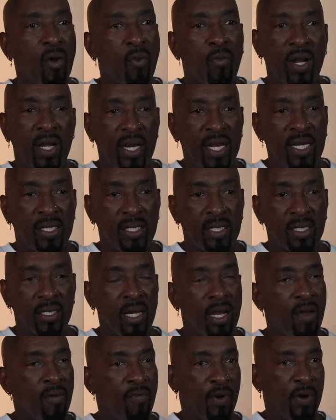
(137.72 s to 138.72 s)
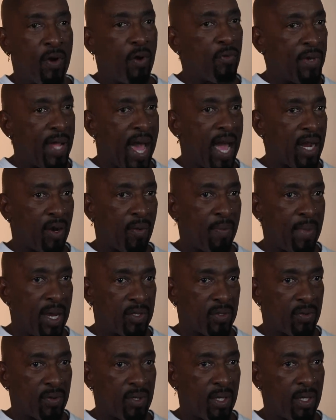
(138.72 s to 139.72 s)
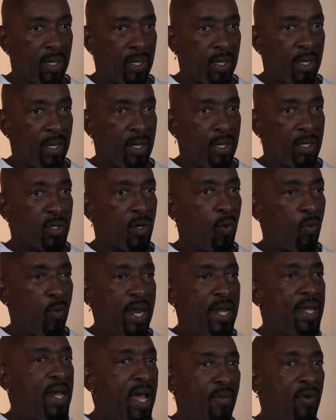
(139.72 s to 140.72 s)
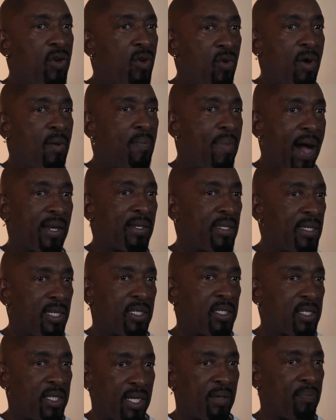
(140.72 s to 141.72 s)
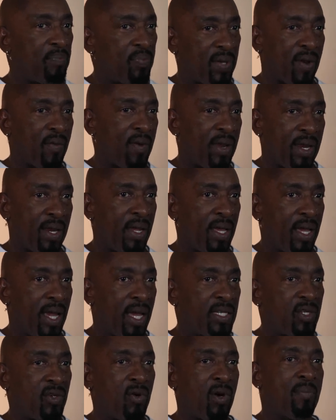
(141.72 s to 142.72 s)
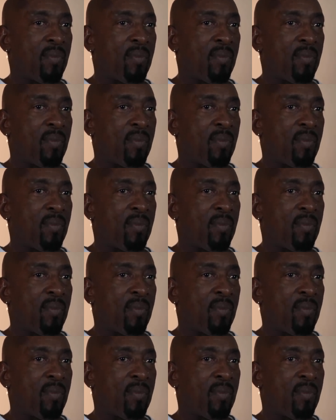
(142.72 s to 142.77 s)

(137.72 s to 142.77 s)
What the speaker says: no releases for no documentary. So we never knew about this shit, period, until it